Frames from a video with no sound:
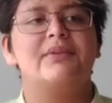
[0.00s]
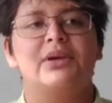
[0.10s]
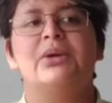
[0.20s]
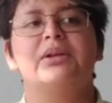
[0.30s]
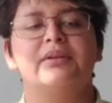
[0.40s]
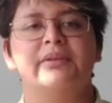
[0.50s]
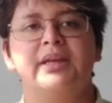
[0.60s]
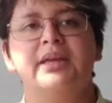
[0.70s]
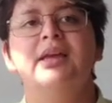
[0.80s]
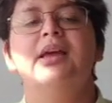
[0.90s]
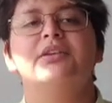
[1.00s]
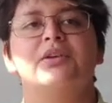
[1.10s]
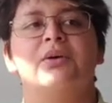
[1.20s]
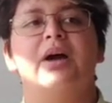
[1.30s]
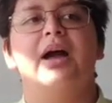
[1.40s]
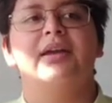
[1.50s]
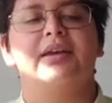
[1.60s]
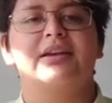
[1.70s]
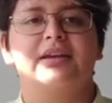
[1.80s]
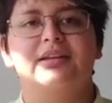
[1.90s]
figuratively. So I
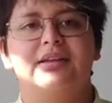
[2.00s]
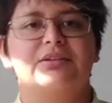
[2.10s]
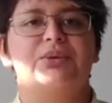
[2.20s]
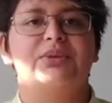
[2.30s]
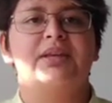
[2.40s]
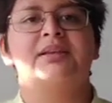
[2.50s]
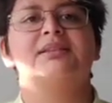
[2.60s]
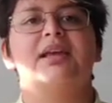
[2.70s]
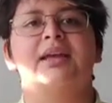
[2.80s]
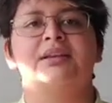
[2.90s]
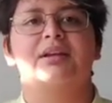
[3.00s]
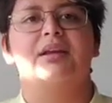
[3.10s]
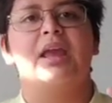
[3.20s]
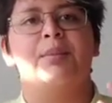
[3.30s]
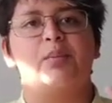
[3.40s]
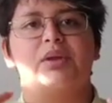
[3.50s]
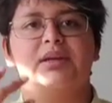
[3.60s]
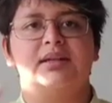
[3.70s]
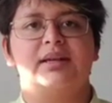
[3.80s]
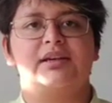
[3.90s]
connected these two things and came up
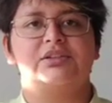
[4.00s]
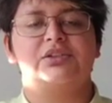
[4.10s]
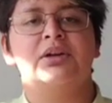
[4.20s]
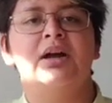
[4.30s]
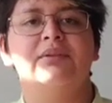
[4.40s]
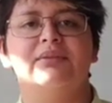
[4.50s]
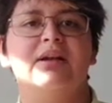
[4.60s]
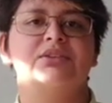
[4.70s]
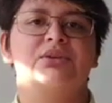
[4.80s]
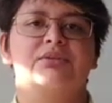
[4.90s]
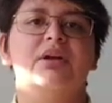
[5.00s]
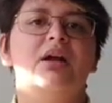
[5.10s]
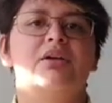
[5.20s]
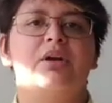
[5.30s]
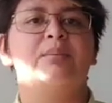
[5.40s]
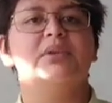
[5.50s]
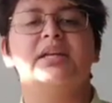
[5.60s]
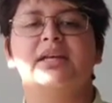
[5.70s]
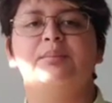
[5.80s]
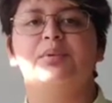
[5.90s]
with a texture of a sort of
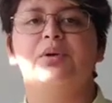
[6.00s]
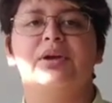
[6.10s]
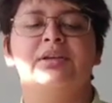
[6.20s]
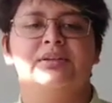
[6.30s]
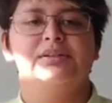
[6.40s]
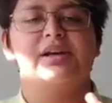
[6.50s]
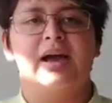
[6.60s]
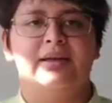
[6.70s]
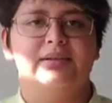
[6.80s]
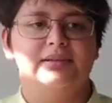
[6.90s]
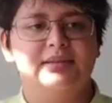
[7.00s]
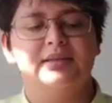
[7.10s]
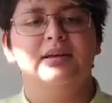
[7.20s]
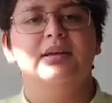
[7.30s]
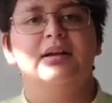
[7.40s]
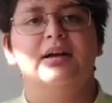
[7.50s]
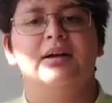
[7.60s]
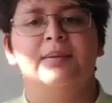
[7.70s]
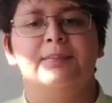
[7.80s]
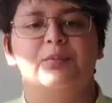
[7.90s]
crumbling and broken tiles,
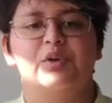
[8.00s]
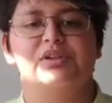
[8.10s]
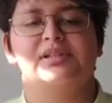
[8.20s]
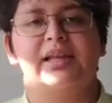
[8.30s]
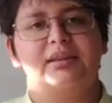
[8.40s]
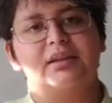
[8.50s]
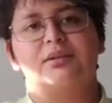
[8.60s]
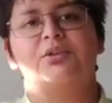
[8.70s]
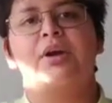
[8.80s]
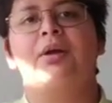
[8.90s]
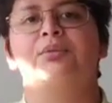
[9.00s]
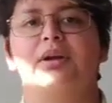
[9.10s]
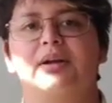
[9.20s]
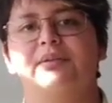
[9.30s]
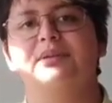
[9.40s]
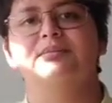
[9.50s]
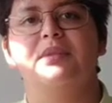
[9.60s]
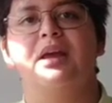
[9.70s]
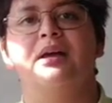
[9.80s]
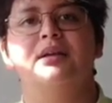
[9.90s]
which is like the groundwork of a
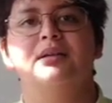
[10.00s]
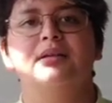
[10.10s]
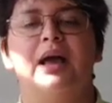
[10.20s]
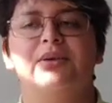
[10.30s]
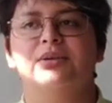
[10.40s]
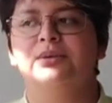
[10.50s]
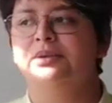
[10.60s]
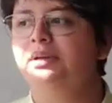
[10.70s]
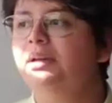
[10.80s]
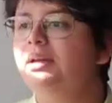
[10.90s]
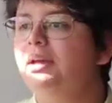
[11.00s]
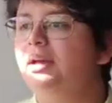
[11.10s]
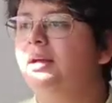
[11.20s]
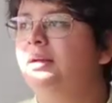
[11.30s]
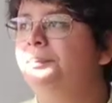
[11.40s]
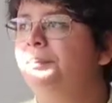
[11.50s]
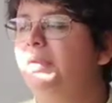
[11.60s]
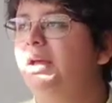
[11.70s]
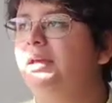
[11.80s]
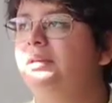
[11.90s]
household.
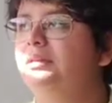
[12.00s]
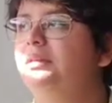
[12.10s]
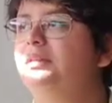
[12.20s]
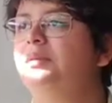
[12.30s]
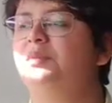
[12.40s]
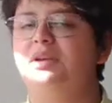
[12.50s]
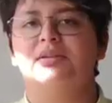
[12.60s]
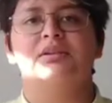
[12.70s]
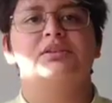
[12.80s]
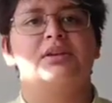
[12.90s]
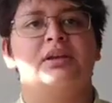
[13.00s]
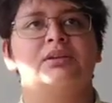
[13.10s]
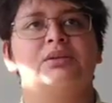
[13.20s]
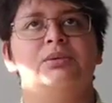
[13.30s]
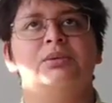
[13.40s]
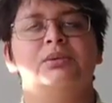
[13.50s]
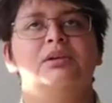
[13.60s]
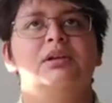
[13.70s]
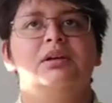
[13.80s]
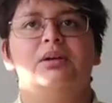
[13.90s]
I did some research into
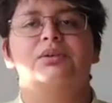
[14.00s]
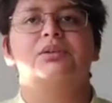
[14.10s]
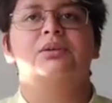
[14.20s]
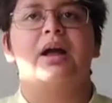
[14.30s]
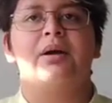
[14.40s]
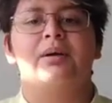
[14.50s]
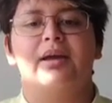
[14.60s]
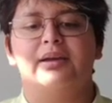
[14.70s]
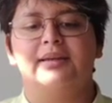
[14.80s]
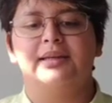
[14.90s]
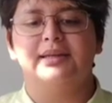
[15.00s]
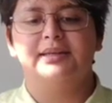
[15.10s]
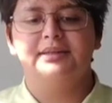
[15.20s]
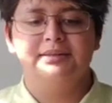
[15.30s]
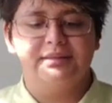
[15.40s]
also how I could